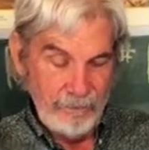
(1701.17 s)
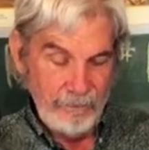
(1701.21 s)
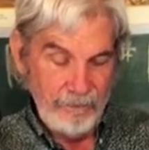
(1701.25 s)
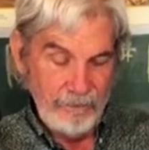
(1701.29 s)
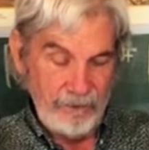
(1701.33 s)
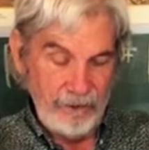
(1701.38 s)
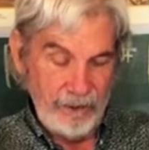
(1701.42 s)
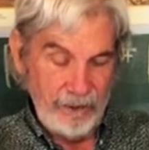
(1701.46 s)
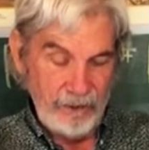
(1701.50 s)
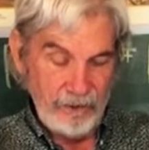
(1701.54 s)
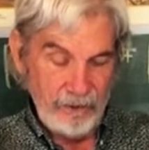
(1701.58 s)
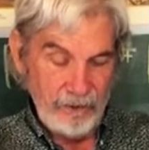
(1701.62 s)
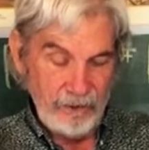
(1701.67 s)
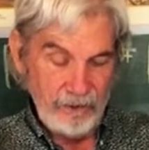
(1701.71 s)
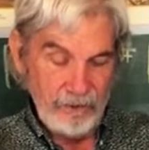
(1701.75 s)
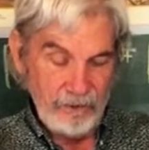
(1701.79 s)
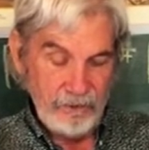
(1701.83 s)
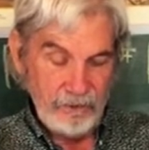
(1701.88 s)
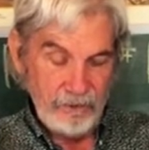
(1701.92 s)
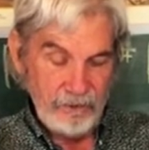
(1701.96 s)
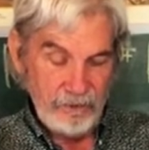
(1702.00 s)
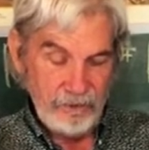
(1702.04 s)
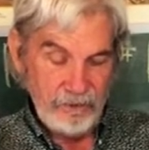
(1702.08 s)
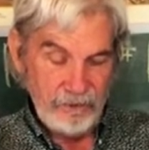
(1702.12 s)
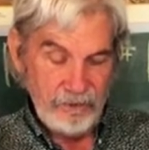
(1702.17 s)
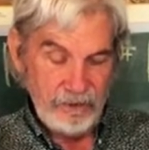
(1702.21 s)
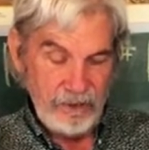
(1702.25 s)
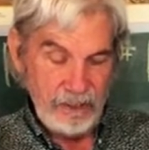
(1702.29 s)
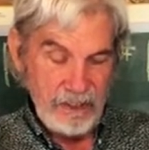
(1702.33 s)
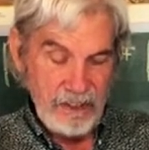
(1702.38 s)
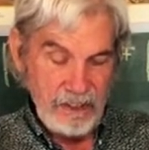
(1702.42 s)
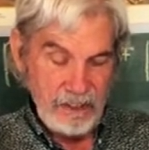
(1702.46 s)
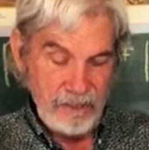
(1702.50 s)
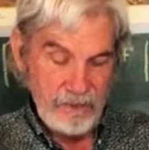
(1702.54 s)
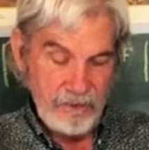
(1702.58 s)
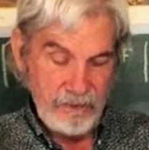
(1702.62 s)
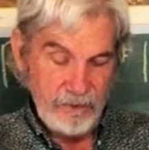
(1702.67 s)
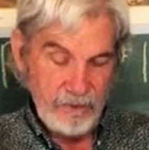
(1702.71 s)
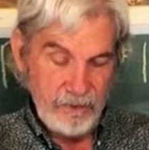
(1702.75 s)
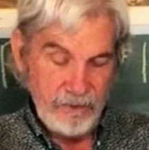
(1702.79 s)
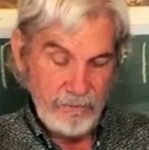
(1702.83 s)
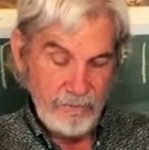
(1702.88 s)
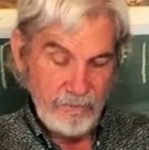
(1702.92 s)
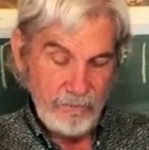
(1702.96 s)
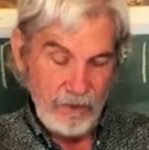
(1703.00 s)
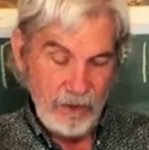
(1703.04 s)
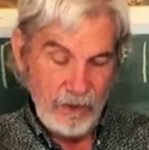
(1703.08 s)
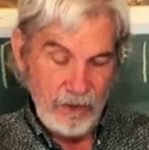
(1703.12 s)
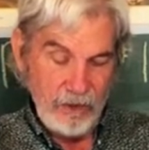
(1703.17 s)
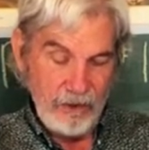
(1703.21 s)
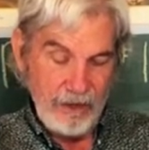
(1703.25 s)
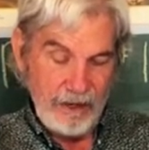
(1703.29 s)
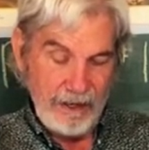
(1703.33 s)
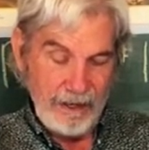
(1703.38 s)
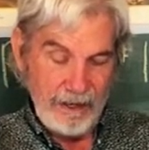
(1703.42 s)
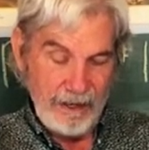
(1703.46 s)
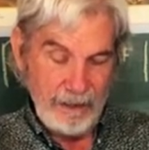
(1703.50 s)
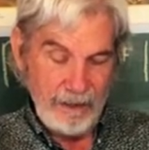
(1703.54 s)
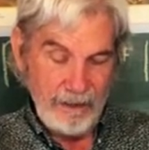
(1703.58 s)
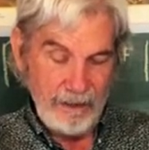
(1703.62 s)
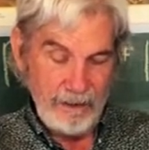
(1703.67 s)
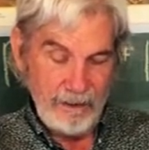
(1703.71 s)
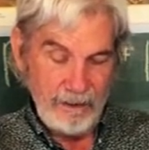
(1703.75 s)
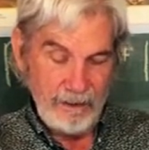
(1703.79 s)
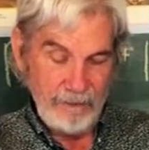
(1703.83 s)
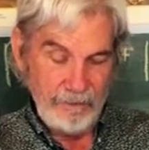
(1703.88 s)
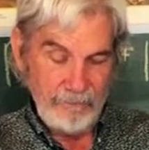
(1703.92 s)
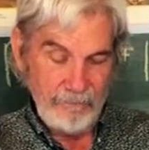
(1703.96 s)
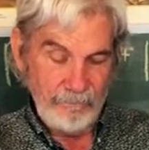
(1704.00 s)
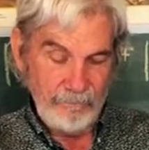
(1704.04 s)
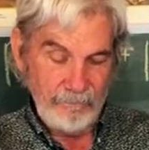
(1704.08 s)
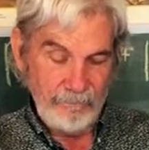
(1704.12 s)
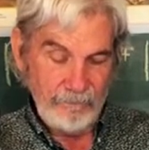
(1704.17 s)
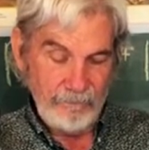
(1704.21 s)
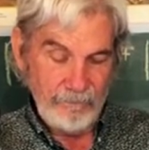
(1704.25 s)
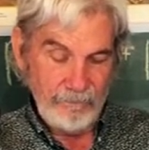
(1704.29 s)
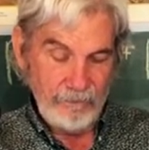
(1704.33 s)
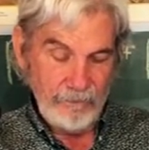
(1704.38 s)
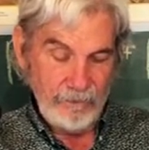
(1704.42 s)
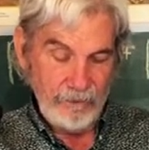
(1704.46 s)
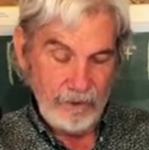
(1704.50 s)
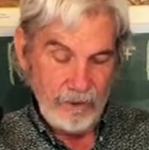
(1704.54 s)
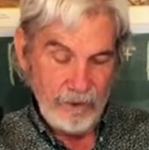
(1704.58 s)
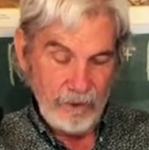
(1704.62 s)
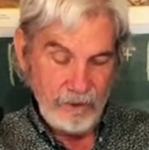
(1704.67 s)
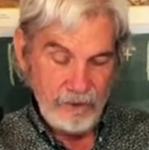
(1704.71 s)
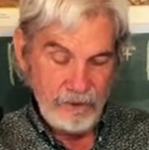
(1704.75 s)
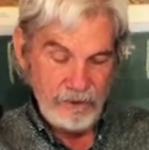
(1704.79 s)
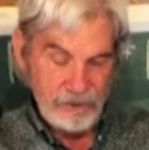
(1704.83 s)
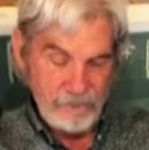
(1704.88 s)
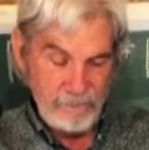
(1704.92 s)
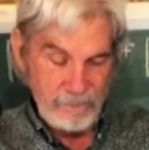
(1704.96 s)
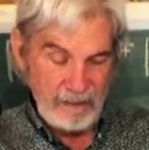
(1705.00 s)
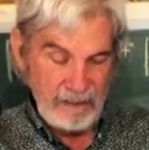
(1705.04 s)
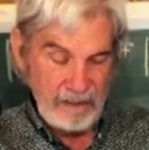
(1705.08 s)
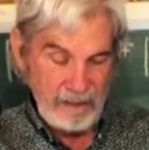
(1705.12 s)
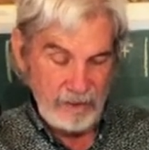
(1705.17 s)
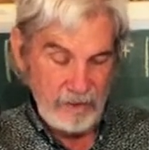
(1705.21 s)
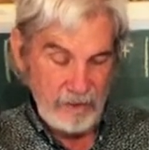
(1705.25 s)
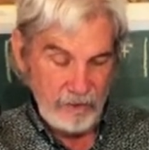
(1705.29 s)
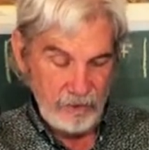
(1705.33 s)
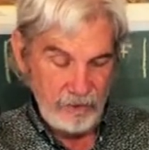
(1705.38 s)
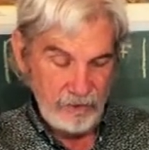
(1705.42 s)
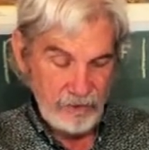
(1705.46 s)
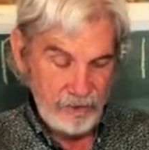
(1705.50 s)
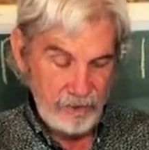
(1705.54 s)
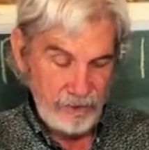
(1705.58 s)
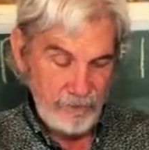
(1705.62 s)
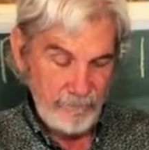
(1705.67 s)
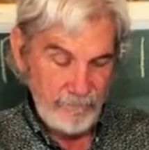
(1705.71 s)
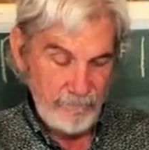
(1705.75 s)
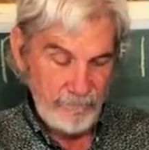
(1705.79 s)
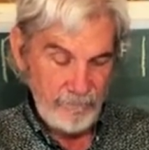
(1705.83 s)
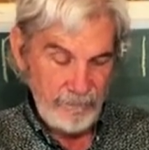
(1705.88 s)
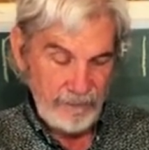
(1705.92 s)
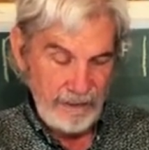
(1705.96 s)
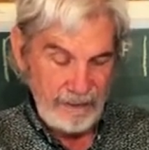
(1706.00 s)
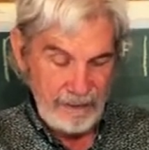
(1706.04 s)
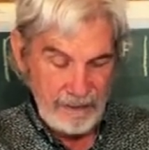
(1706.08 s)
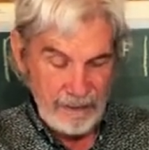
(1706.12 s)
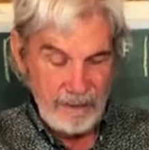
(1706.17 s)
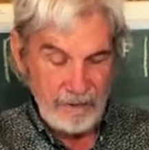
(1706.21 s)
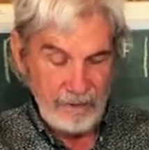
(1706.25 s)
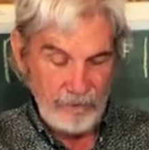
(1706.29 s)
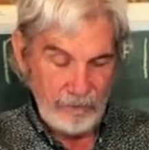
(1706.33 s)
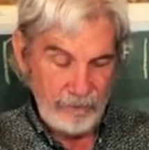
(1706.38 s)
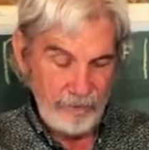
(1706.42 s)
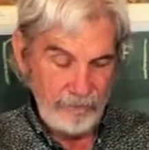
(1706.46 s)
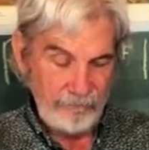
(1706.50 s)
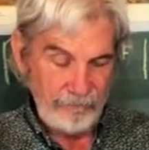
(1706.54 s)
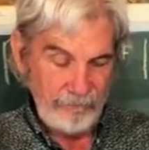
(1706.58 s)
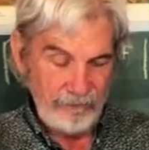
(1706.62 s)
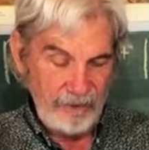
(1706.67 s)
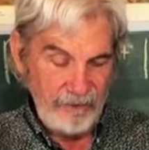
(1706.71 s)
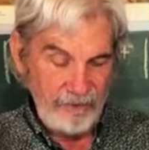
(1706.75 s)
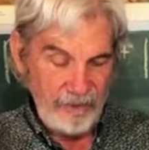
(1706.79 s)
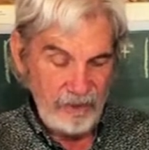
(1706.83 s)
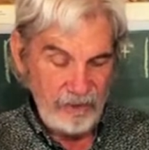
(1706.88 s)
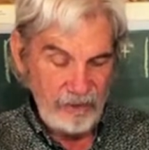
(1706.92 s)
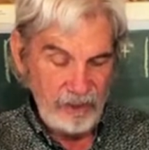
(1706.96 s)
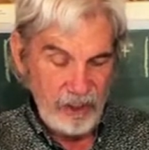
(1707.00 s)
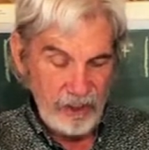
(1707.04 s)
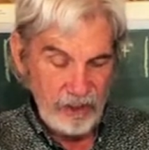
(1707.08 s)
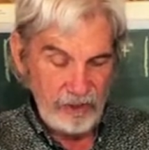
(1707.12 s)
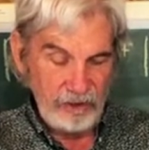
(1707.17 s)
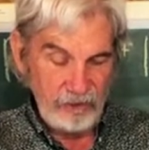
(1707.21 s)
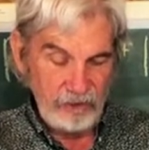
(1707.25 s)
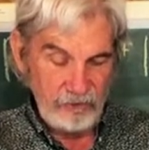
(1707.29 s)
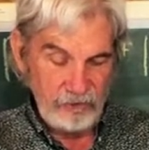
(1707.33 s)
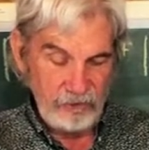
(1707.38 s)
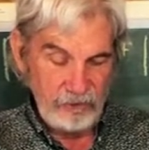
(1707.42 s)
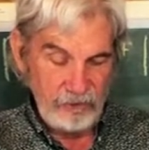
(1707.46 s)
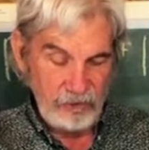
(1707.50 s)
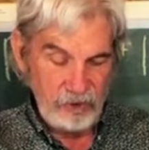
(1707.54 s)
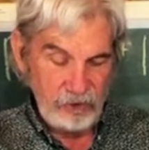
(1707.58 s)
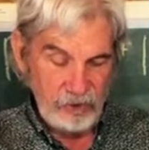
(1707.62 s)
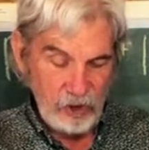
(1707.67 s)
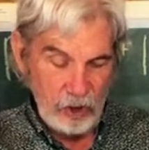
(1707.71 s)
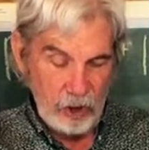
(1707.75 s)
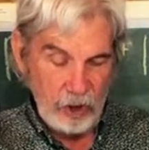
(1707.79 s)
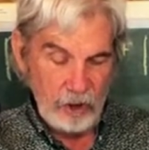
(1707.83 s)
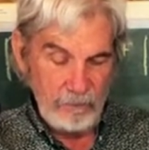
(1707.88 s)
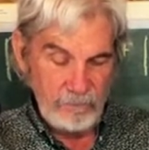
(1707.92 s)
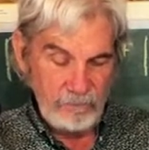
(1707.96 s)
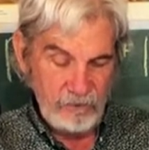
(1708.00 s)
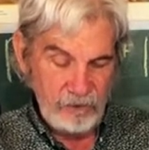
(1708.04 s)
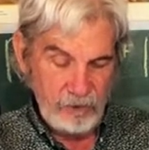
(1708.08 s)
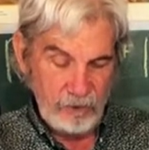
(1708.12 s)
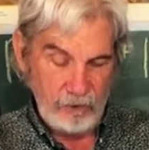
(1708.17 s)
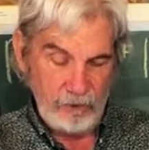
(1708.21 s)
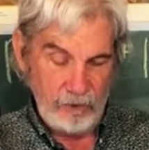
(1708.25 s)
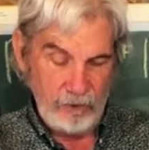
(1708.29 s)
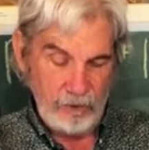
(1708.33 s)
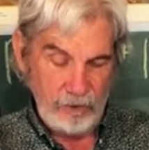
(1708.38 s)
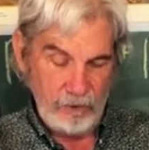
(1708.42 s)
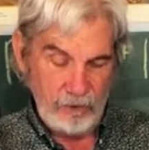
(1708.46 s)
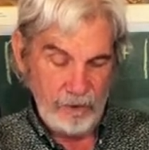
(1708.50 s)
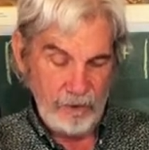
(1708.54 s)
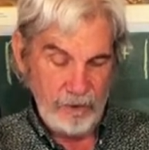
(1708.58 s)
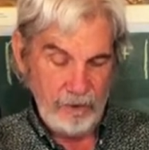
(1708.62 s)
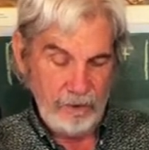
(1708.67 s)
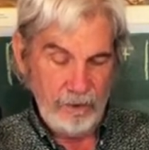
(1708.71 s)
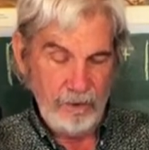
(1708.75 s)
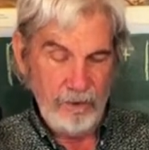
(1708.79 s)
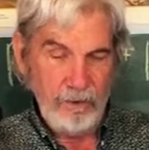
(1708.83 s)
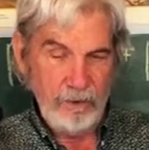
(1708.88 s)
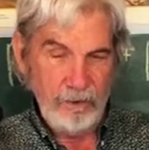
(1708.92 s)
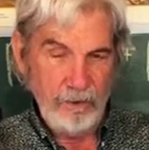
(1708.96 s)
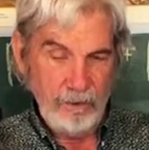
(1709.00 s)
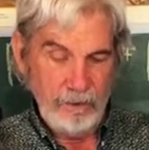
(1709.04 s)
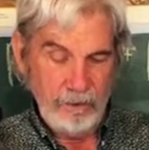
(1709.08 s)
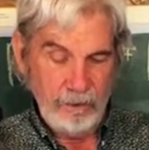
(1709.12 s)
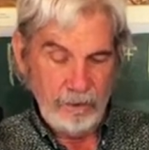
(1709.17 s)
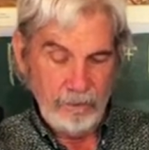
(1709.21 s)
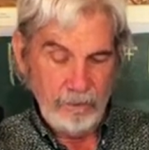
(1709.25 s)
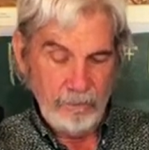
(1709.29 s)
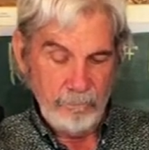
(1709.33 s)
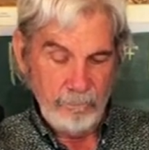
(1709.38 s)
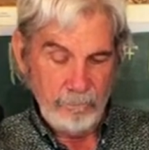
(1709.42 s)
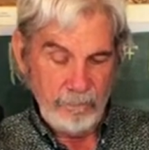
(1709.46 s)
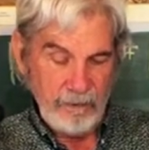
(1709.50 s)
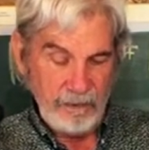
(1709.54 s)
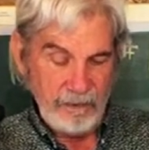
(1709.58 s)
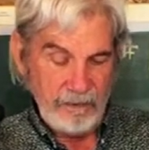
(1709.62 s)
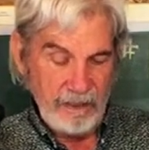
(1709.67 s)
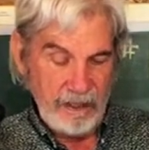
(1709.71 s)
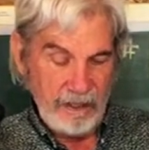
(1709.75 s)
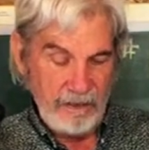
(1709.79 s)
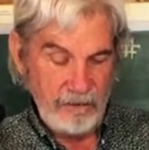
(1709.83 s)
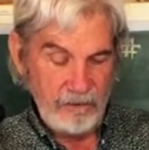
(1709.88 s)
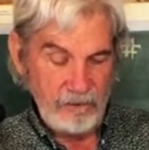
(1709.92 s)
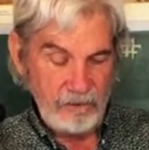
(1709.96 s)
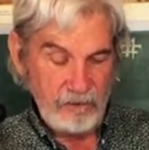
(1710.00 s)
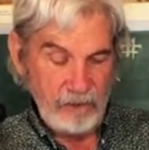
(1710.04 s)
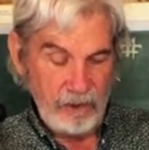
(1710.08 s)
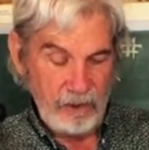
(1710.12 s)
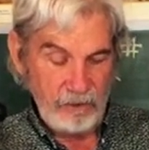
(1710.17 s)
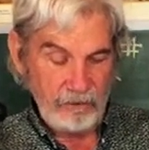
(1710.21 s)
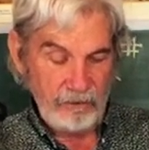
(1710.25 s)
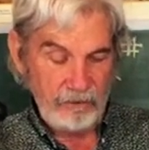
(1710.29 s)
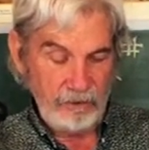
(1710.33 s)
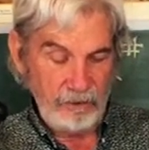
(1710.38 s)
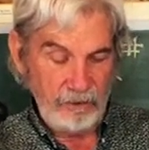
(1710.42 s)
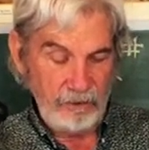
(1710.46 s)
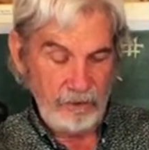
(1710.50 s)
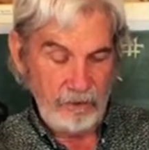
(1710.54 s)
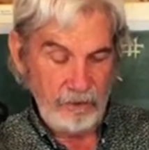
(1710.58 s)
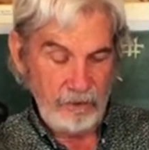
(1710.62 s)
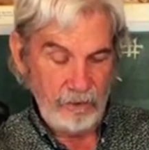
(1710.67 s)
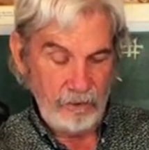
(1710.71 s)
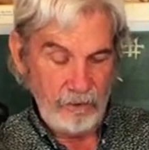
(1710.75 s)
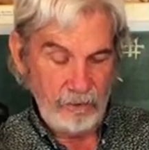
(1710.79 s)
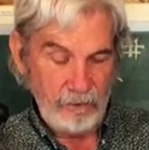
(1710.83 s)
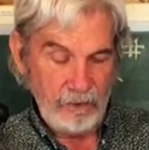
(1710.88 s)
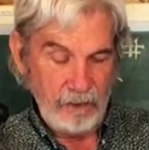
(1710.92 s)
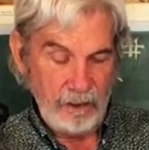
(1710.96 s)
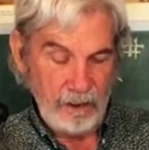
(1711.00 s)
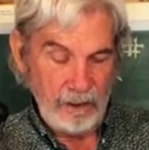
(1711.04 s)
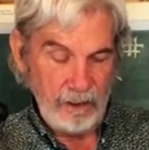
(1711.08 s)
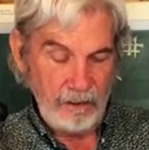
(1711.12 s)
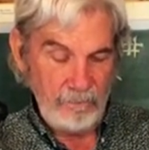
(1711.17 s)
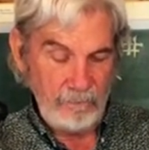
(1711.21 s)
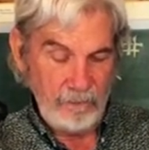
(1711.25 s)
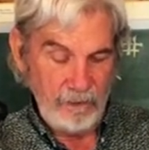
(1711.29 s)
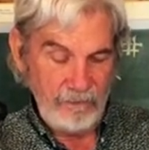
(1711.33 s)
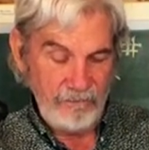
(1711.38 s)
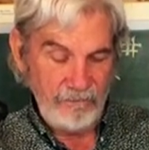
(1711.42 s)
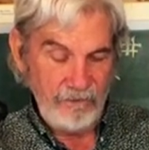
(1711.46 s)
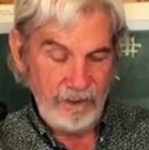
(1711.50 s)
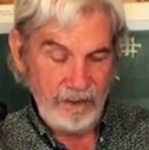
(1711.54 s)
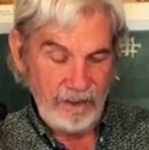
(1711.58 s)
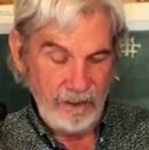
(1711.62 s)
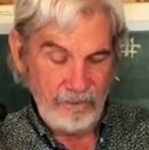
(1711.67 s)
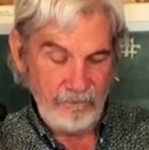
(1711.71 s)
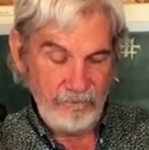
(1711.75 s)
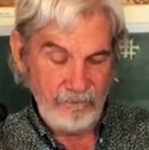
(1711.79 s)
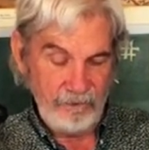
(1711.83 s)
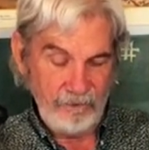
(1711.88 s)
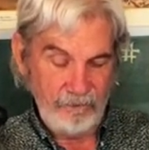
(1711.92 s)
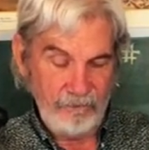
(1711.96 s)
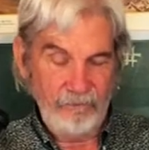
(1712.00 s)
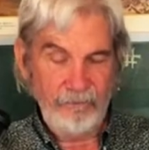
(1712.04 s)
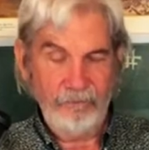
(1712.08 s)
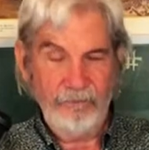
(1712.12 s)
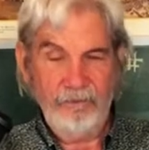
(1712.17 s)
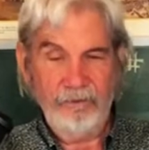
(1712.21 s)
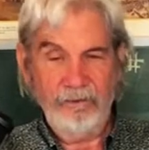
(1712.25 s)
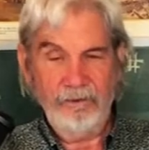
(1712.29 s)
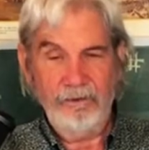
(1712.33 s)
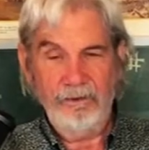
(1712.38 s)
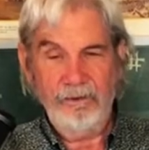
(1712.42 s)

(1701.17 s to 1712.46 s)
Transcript: their teeth are, um, are spears and arrows, and their tongue is a sharp sword. Be thou exalted, O God, above the heavens.